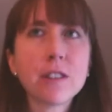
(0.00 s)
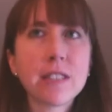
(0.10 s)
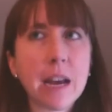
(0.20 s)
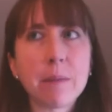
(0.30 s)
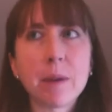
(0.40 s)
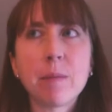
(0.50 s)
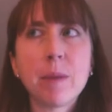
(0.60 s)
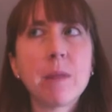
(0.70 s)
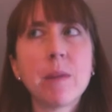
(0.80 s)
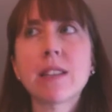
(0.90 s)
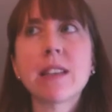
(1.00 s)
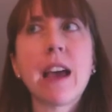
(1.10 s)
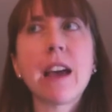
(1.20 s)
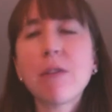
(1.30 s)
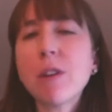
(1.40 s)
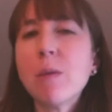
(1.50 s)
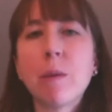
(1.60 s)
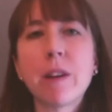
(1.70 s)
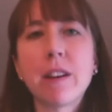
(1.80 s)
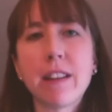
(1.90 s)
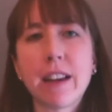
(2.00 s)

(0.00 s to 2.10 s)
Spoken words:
step, and because every woman